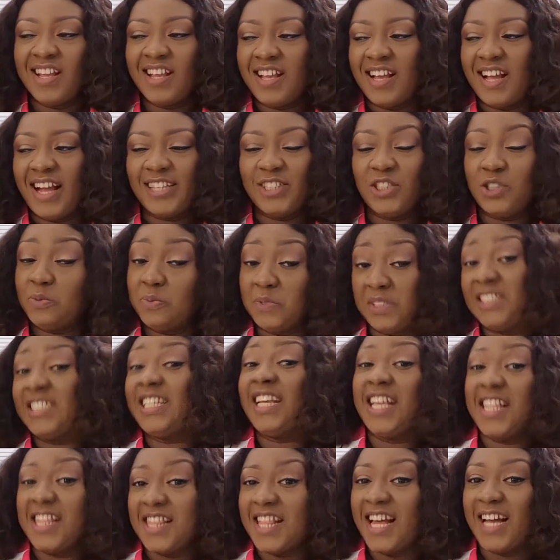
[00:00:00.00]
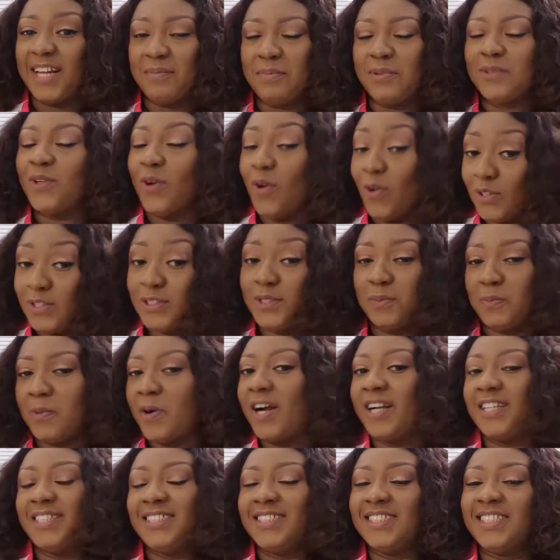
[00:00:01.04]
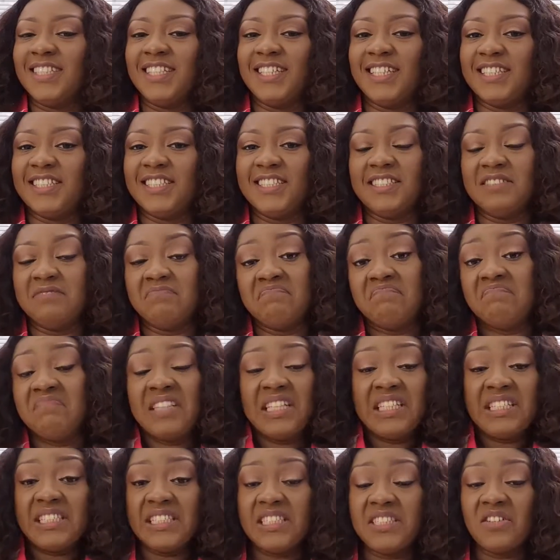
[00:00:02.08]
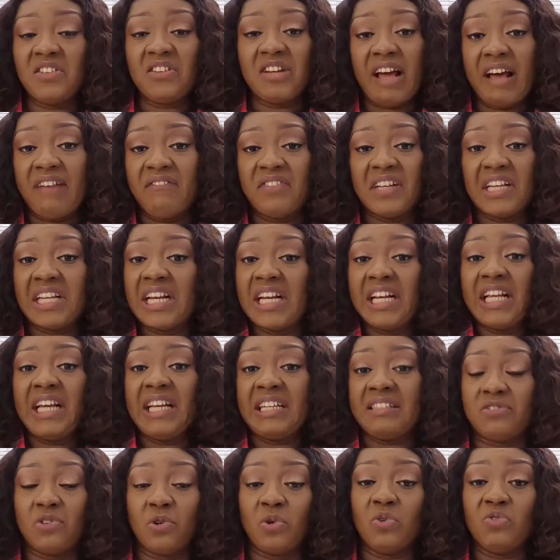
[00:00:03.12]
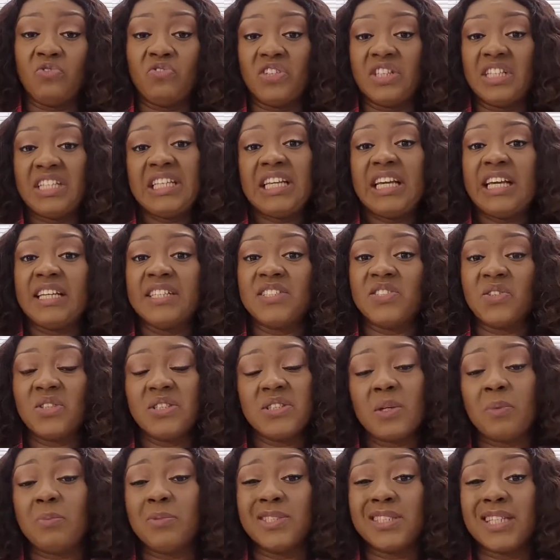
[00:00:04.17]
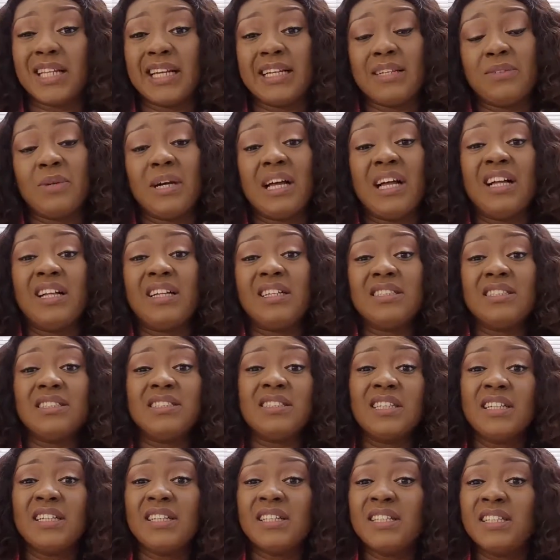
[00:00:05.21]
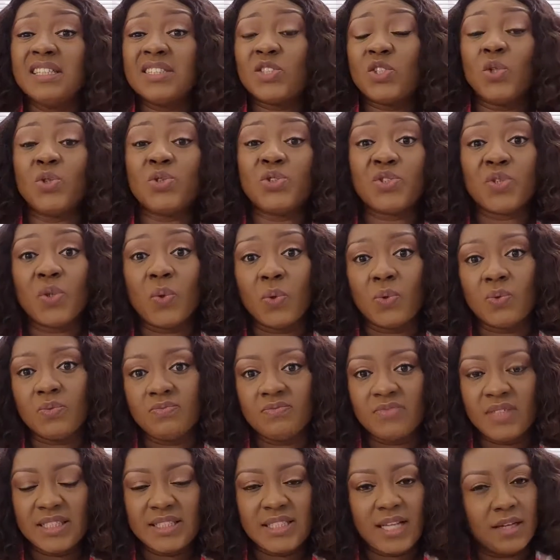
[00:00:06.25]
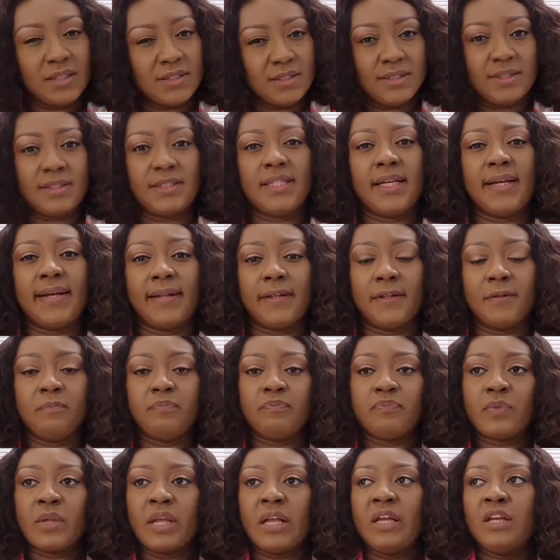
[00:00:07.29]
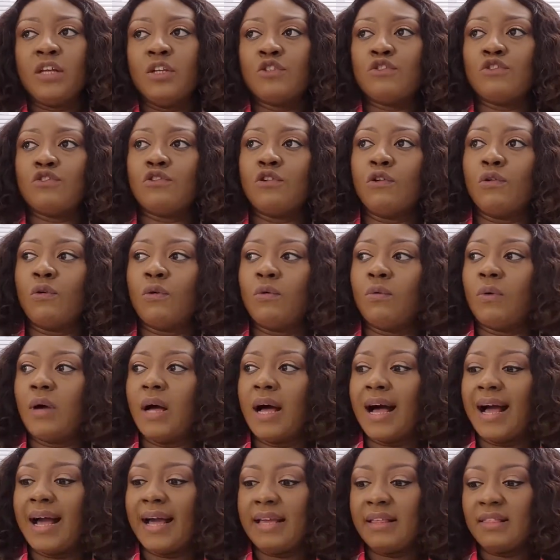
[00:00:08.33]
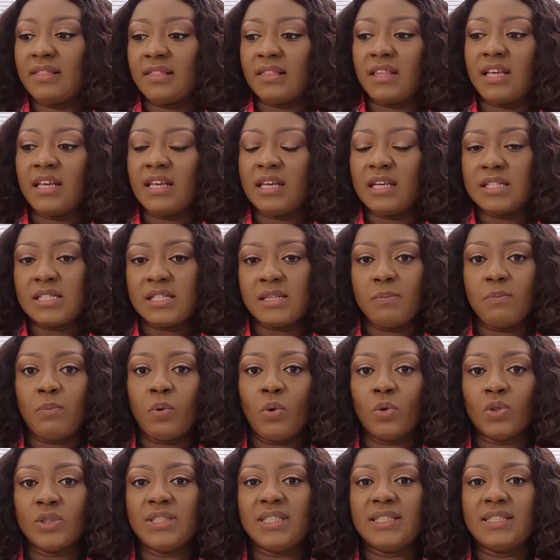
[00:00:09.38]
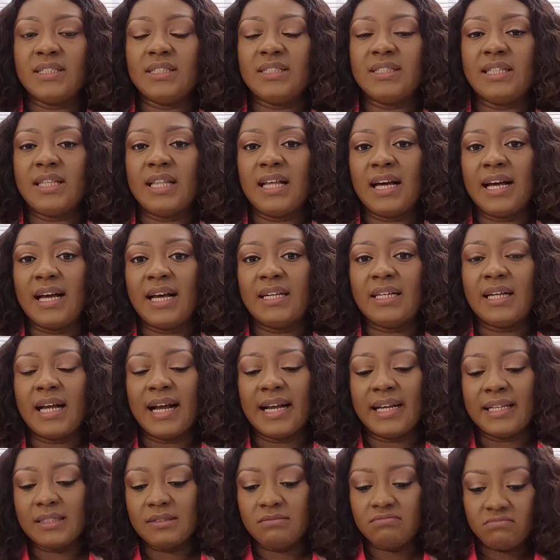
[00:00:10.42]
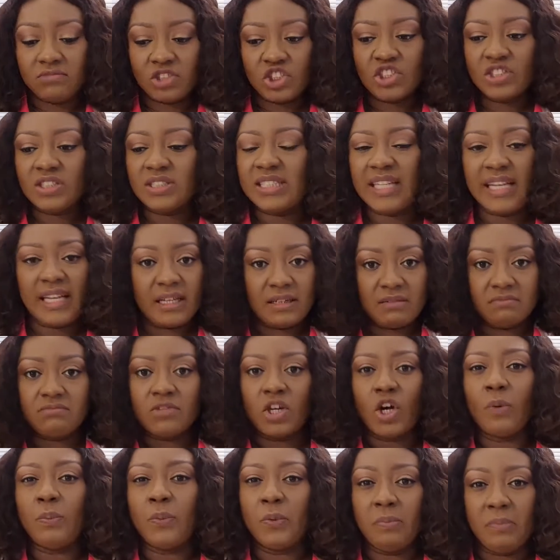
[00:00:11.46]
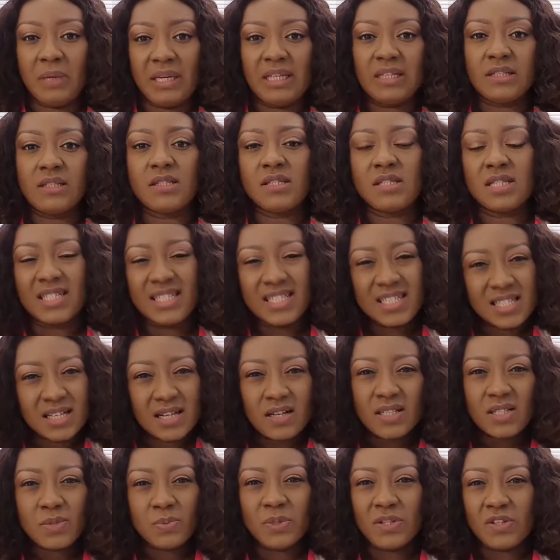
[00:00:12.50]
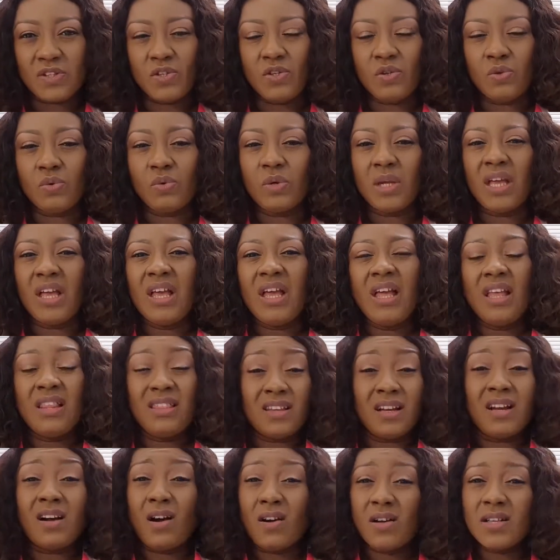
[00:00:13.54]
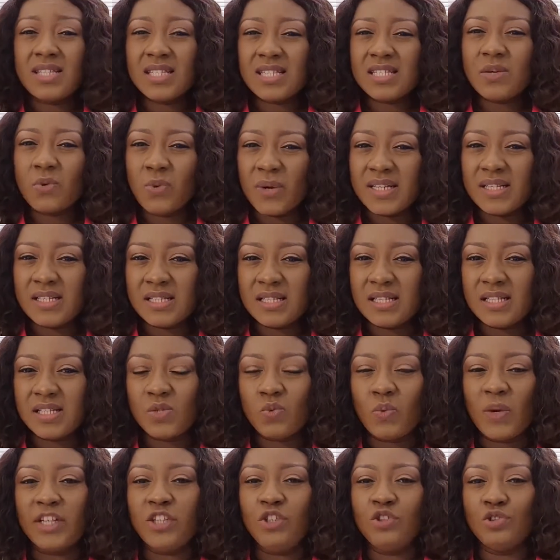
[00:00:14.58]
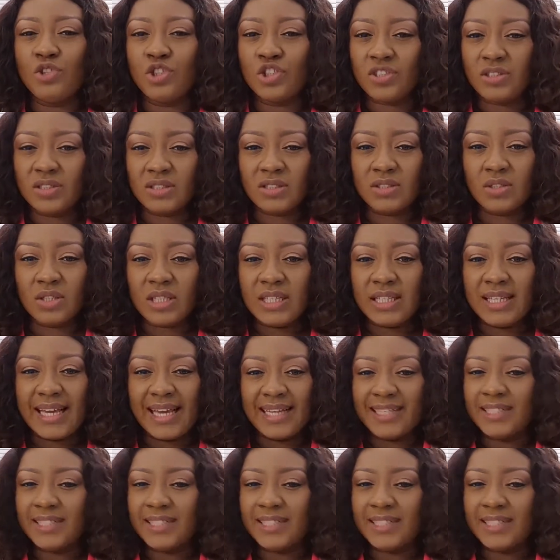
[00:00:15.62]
I shouldn't be saying that, but unsurprisingly, they did not have a clear goal for the year. So it's almost like, well, so it's hard to tell. So I think it's important that I just take a couple minutes to discuss with you the consequences when you just get